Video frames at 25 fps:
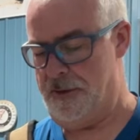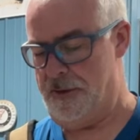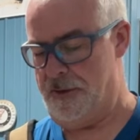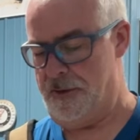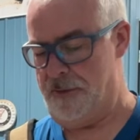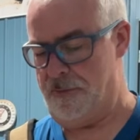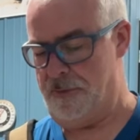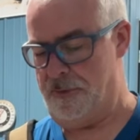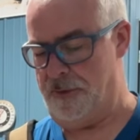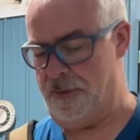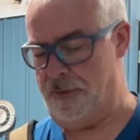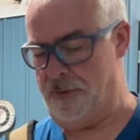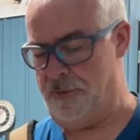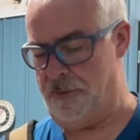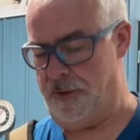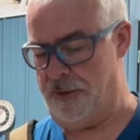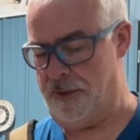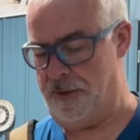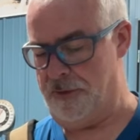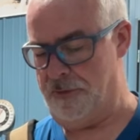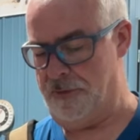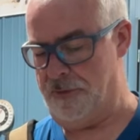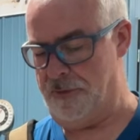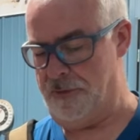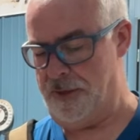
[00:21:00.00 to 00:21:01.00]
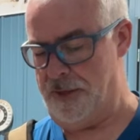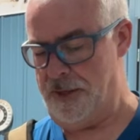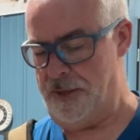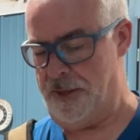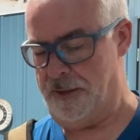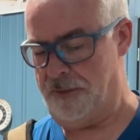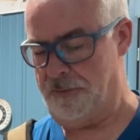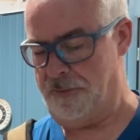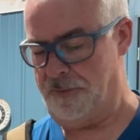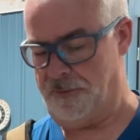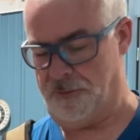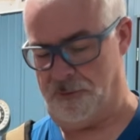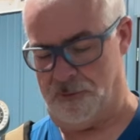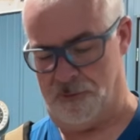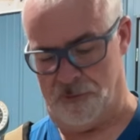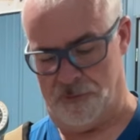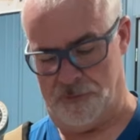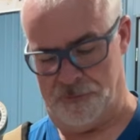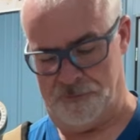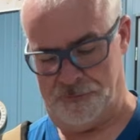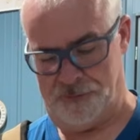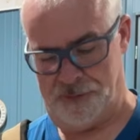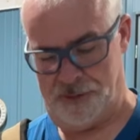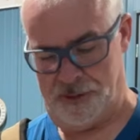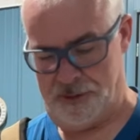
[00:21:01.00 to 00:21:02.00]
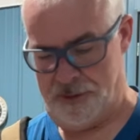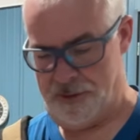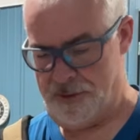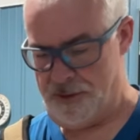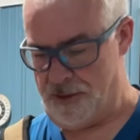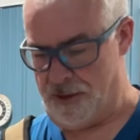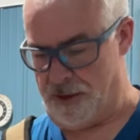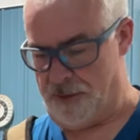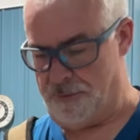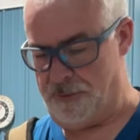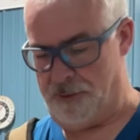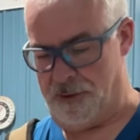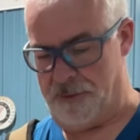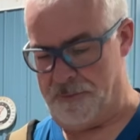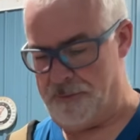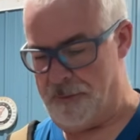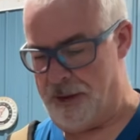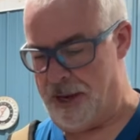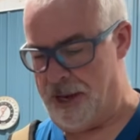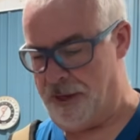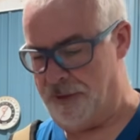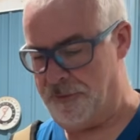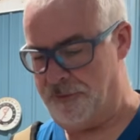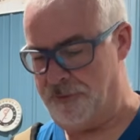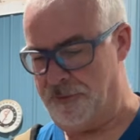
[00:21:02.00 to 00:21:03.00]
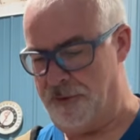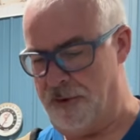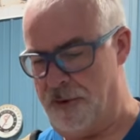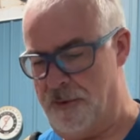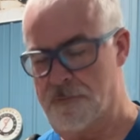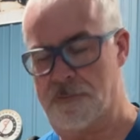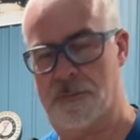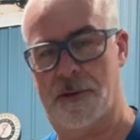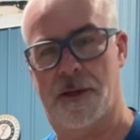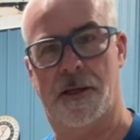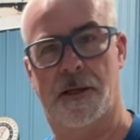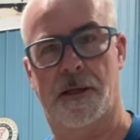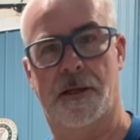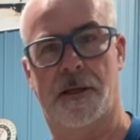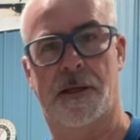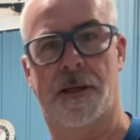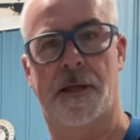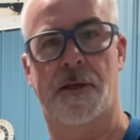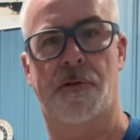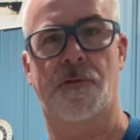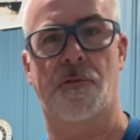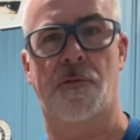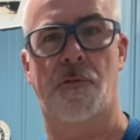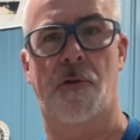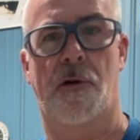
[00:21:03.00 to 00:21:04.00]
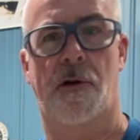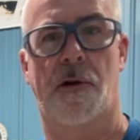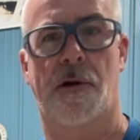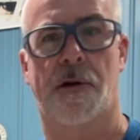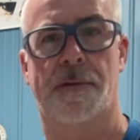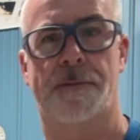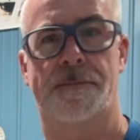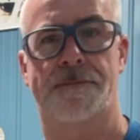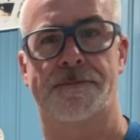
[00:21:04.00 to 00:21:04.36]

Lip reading: I'm gonna go ahead and do that. So I'm gonna mask up and get to work.